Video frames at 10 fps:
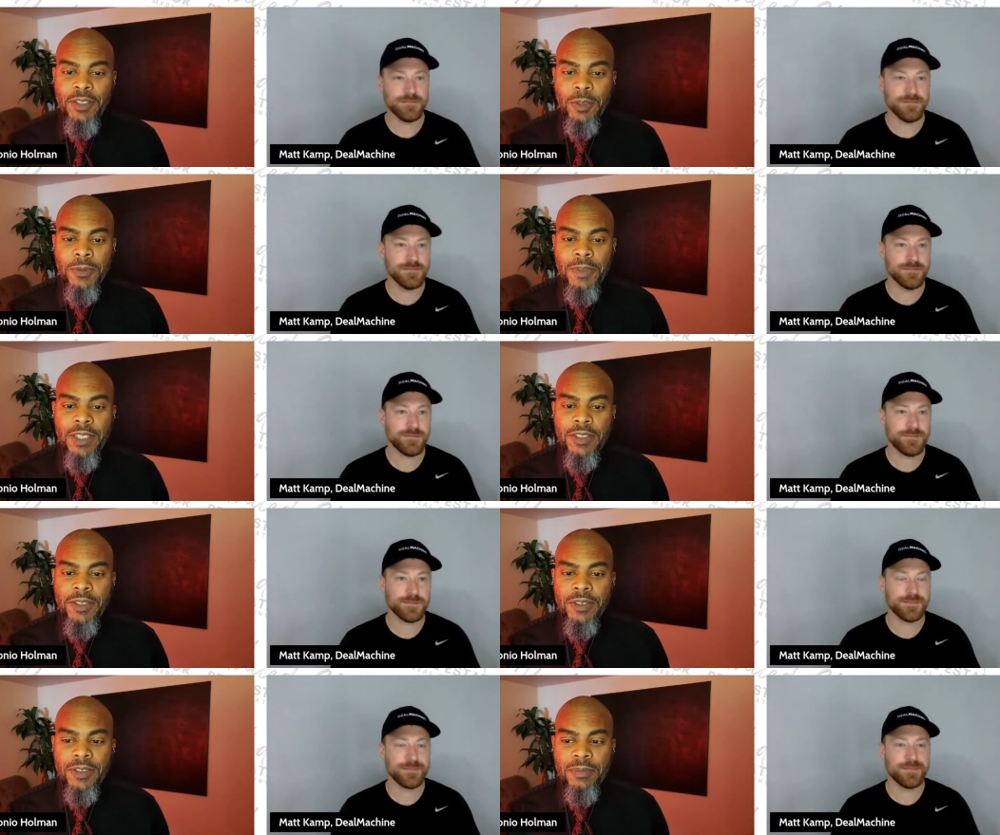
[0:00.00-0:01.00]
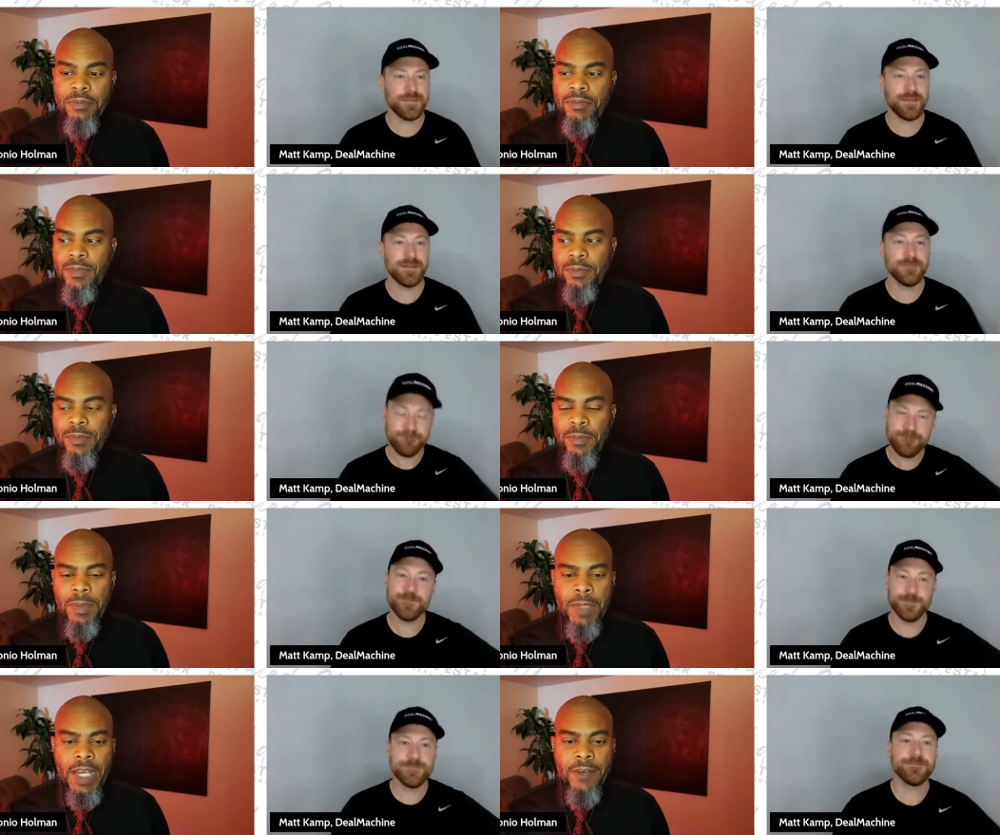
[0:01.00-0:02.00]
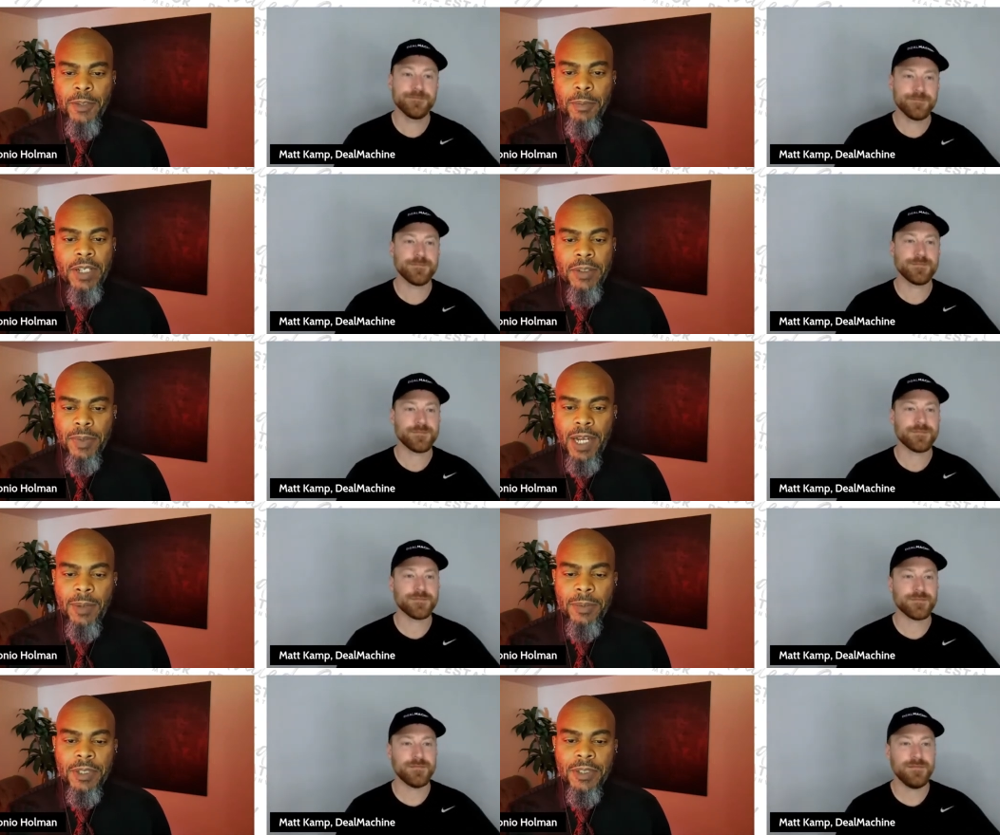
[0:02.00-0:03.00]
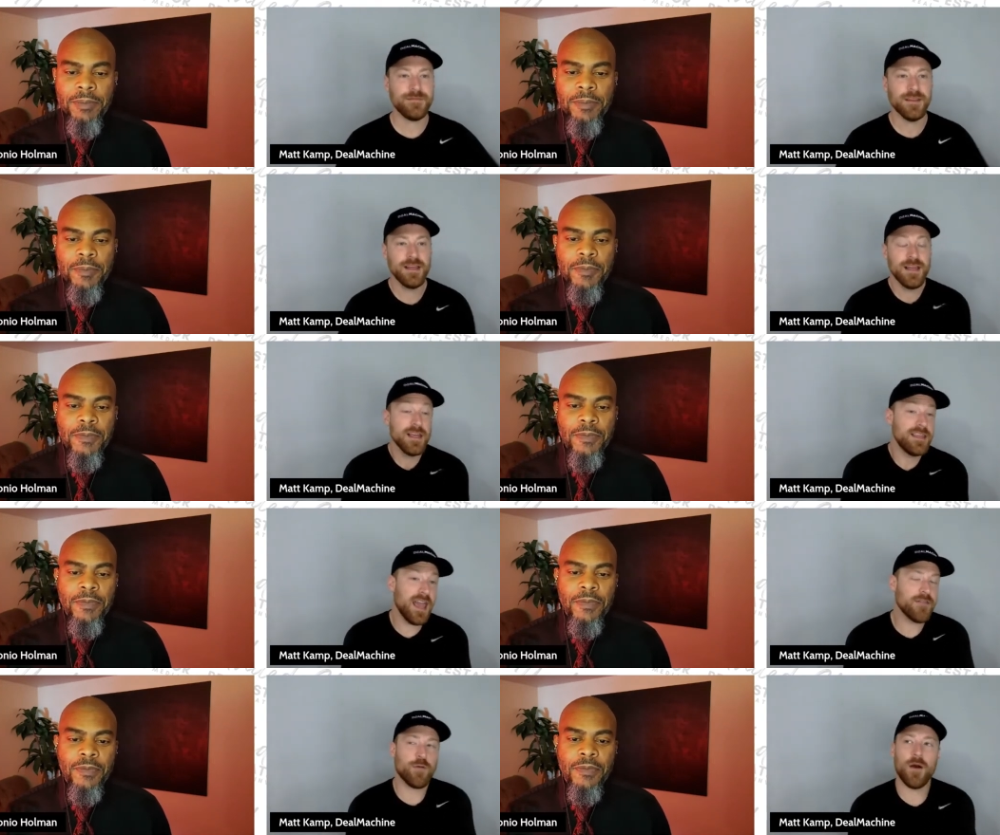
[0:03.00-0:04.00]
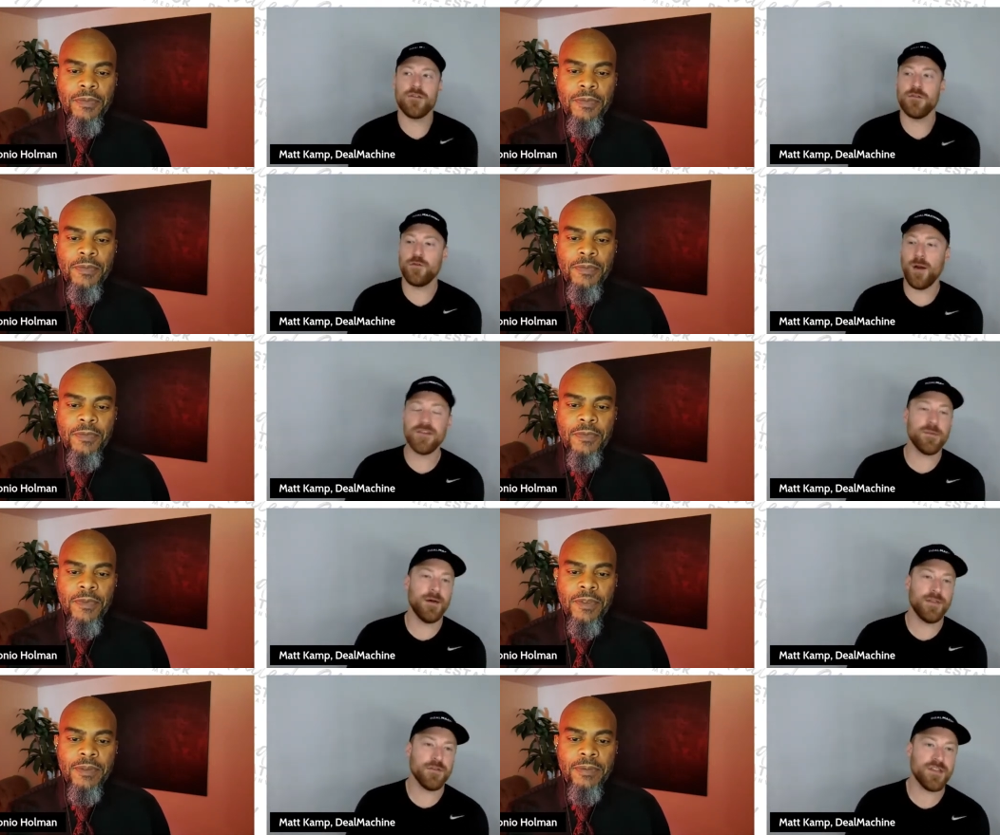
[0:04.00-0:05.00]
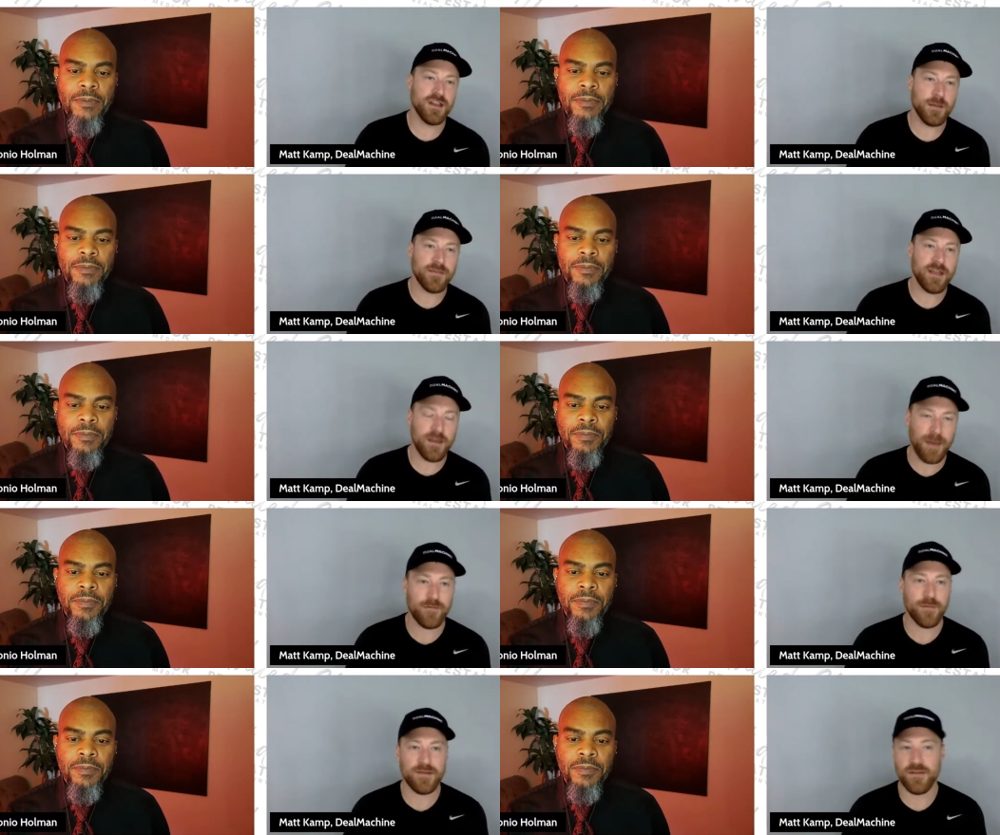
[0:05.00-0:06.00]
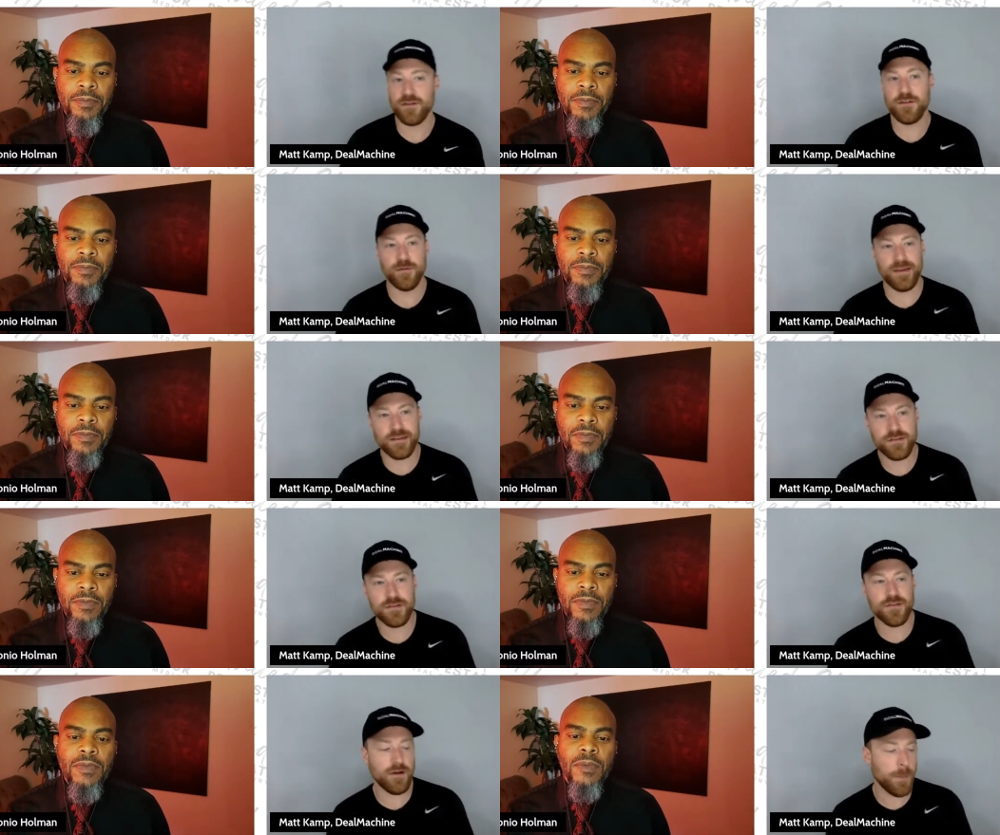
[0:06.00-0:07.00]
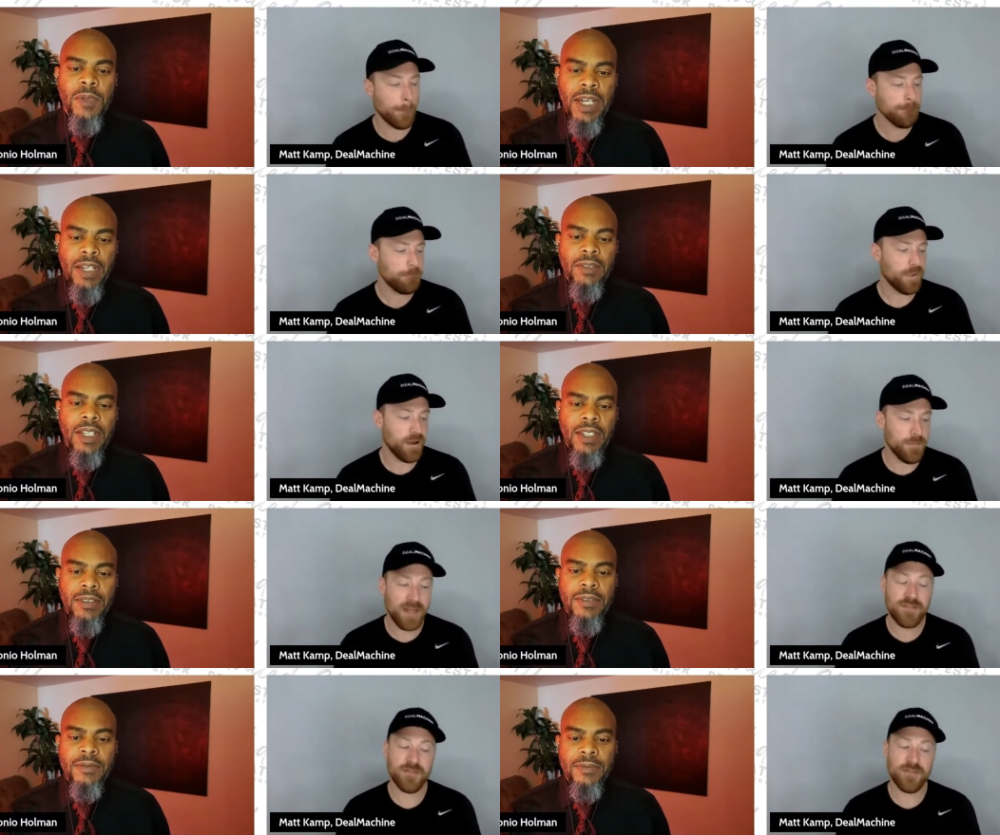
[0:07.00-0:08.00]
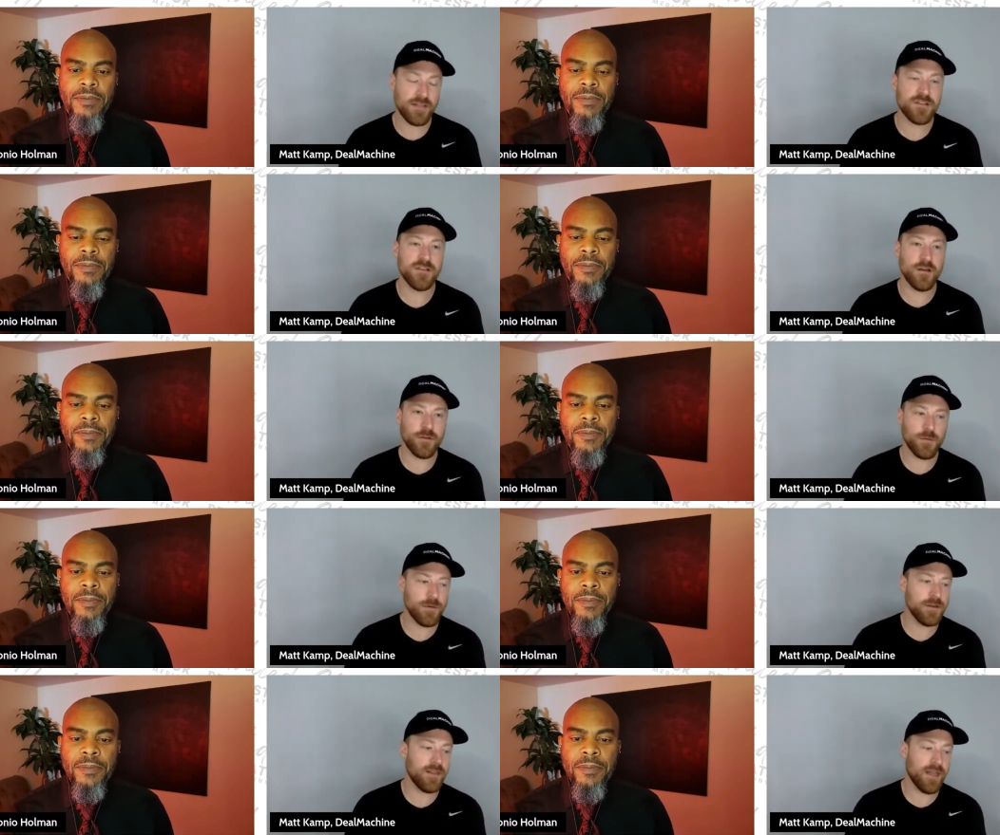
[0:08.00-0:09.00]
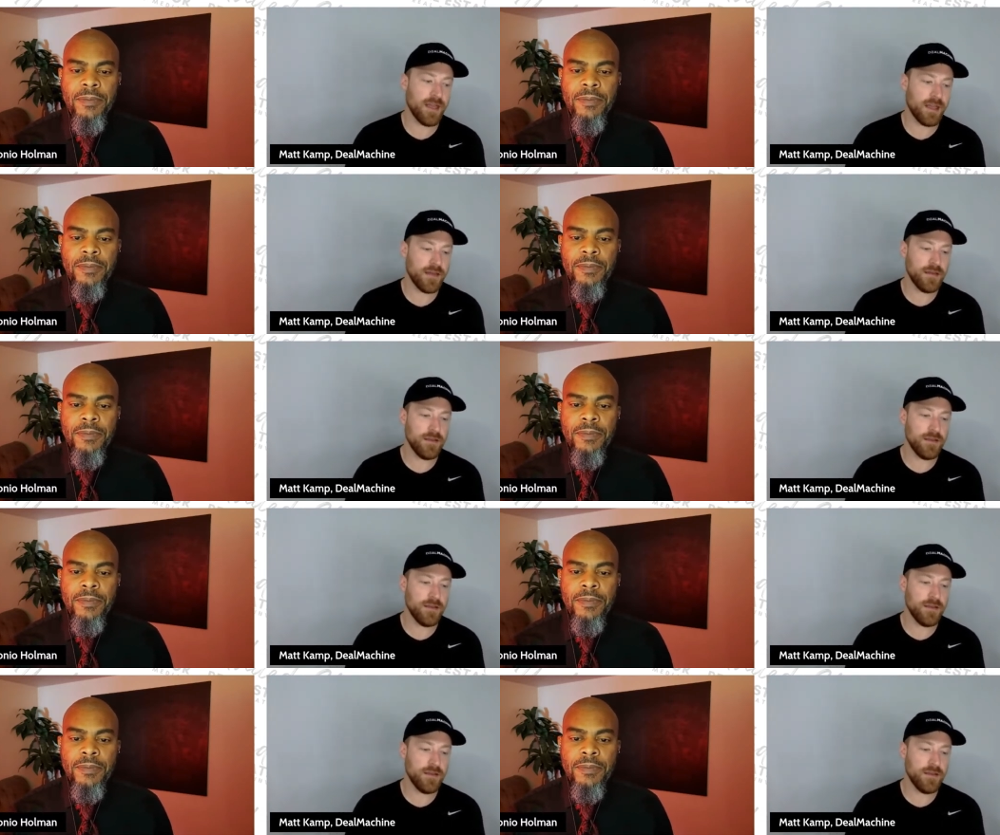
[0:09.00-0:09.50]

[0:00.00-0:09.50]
Speaker 1: new features mm-hmm. every month, probably.
Speaker 2: Yeah, twi- so twice a month you'll see an update come out from us every two weeks. So wow, nice. um, that, that's another one. Like